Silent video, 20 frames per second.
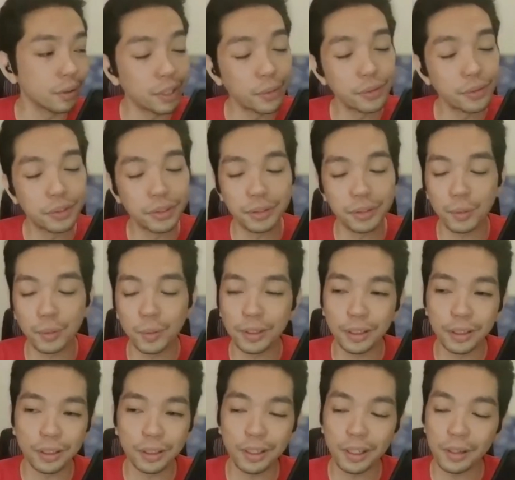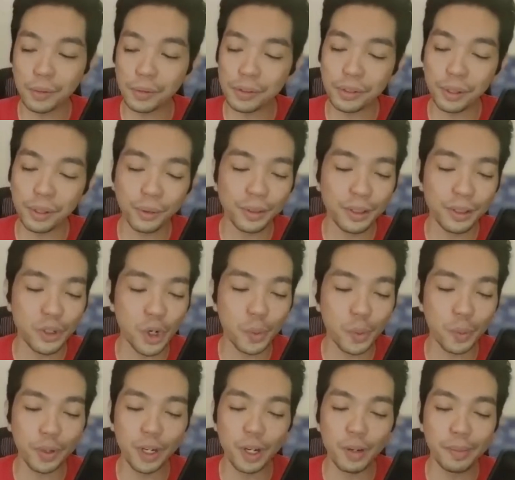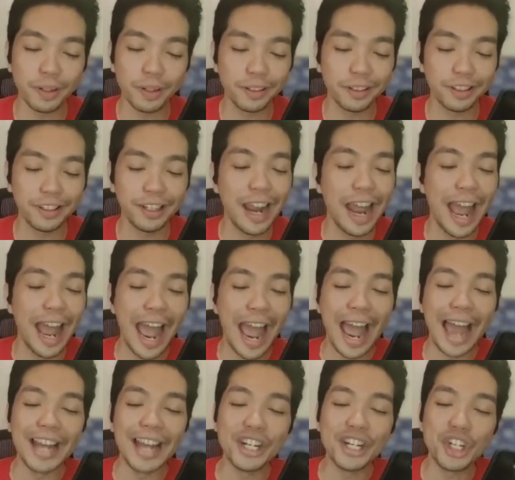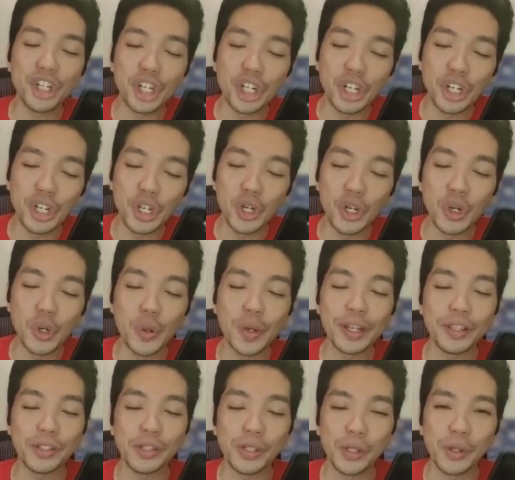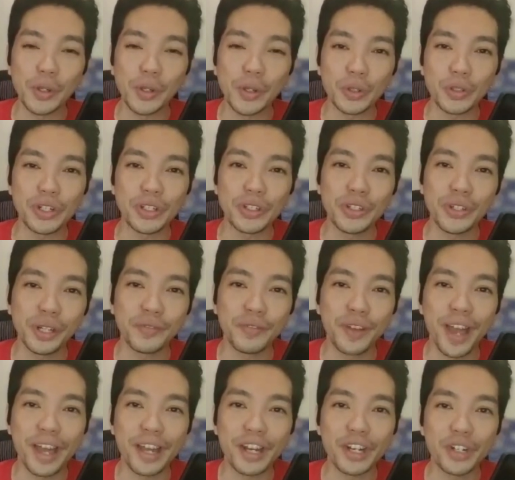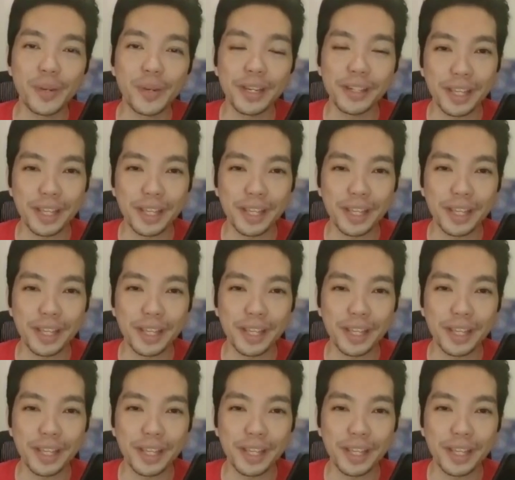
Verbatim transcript: There was this one girl I was totally tripping up on her, and she knew it too, so she took advantage of me.